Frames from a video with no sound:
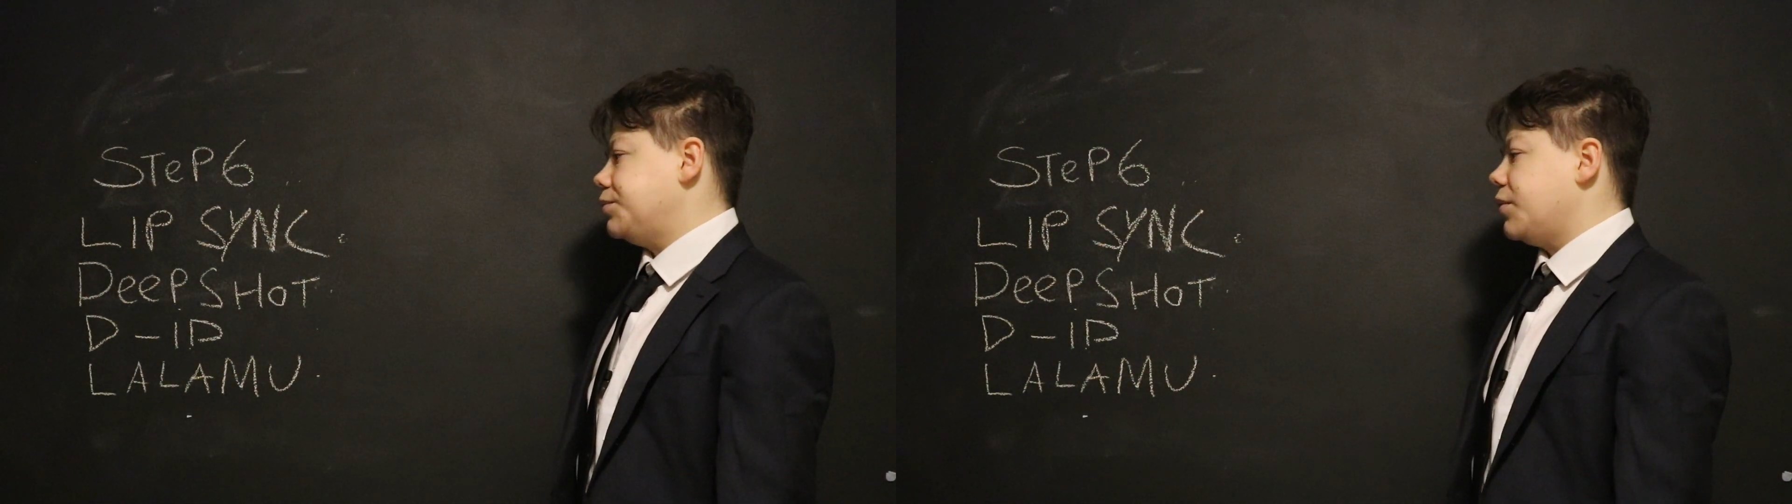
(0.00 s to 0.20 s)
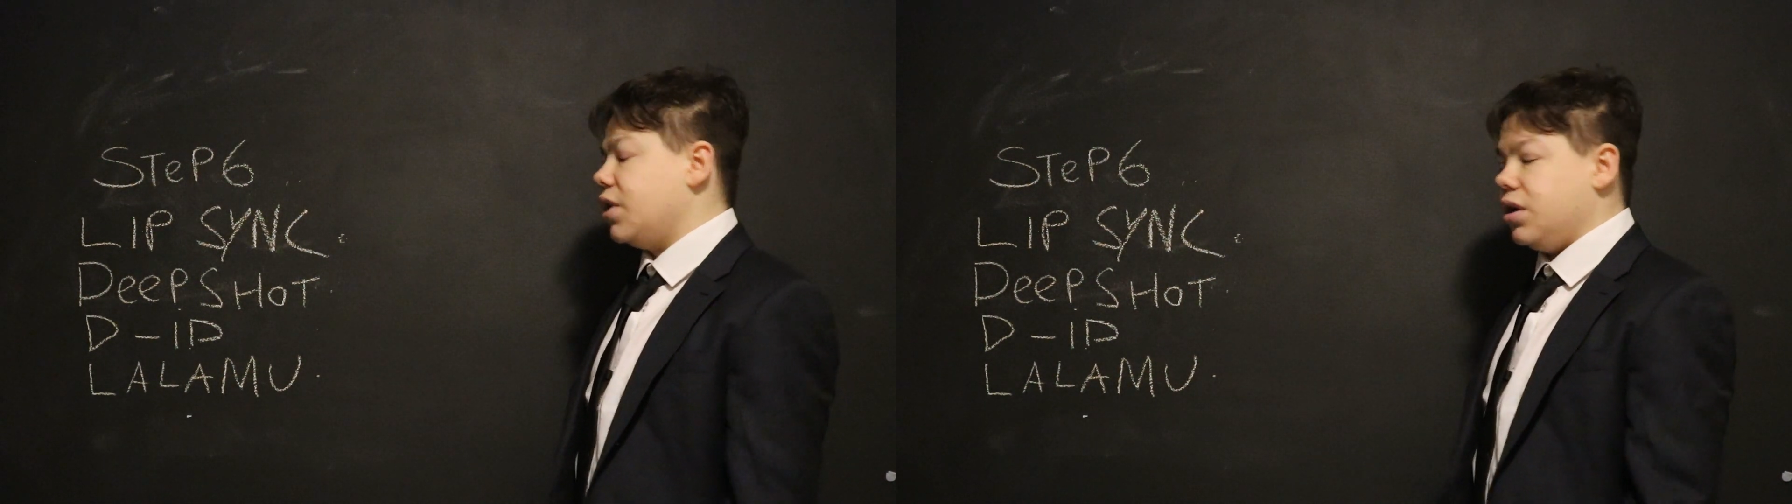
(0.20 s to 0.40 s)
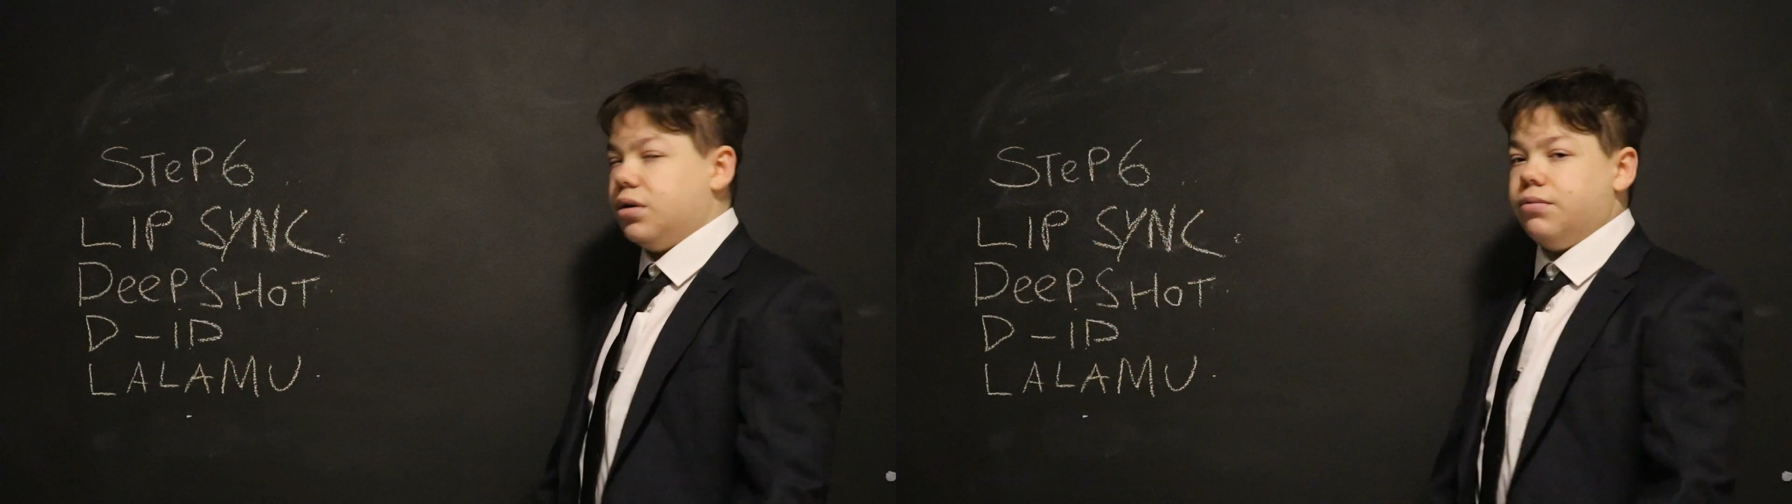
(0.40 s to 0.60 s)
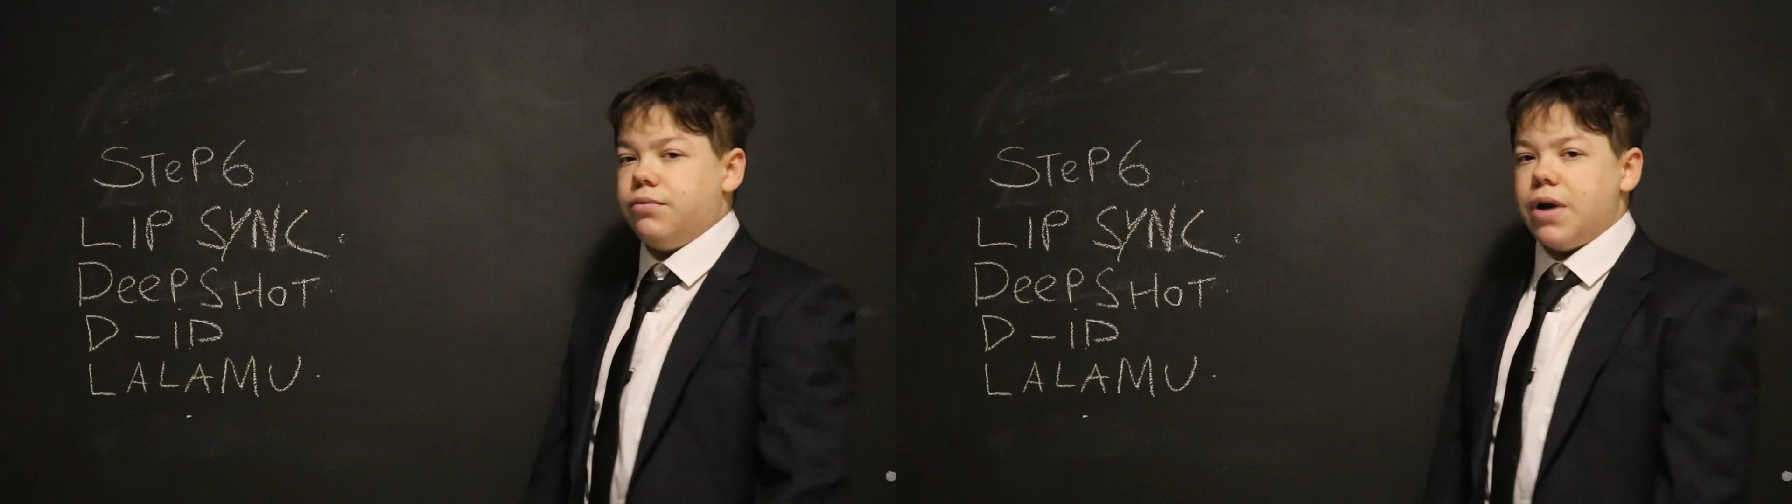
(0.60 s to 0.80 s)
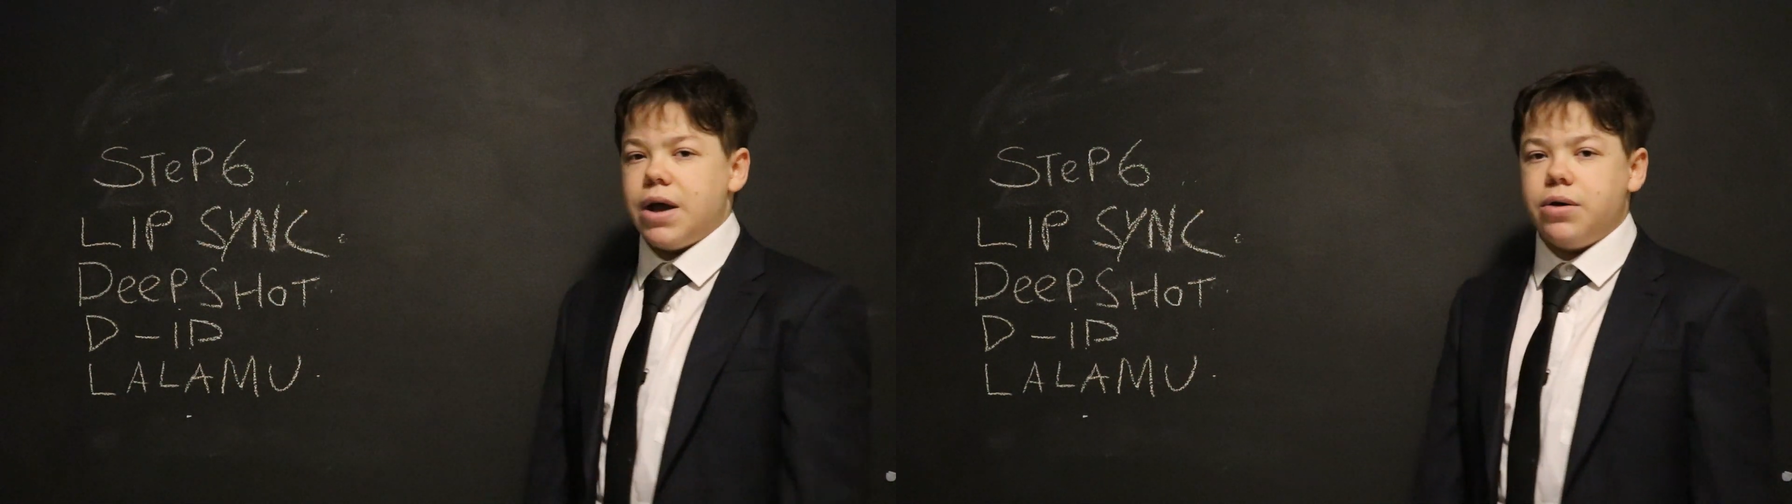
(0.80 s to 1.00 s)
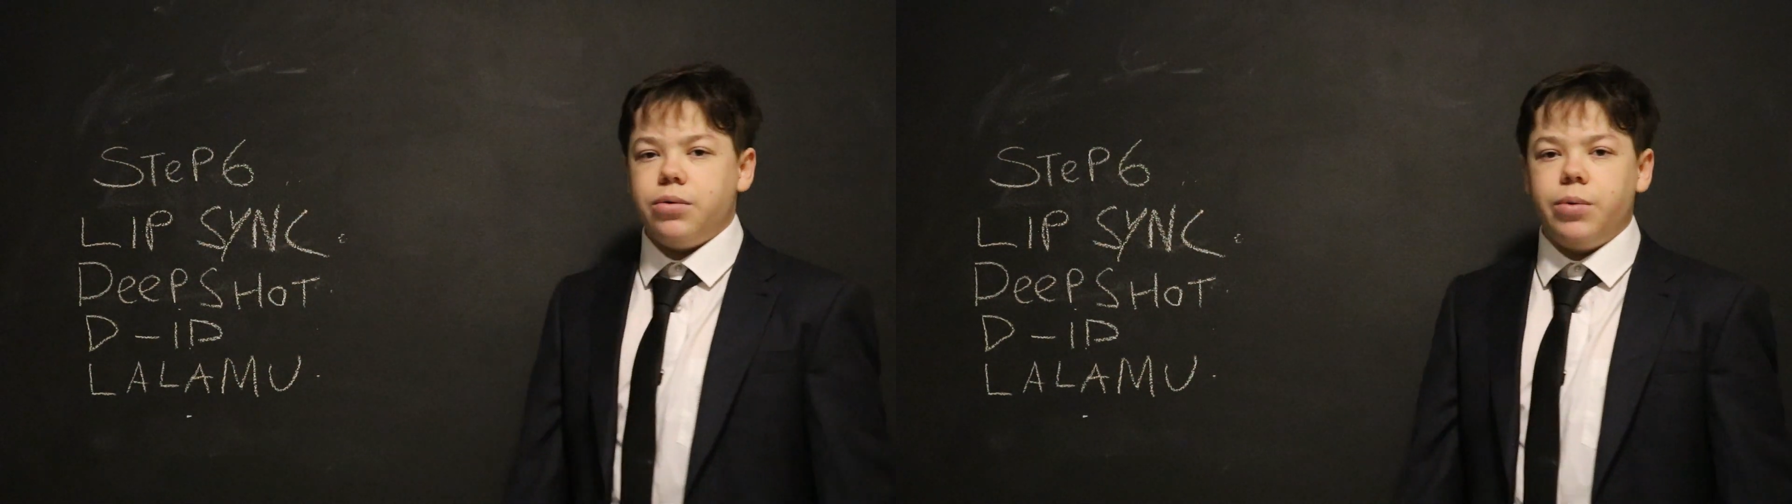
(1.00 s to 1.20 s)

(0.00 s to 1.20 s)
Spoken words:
I ran out of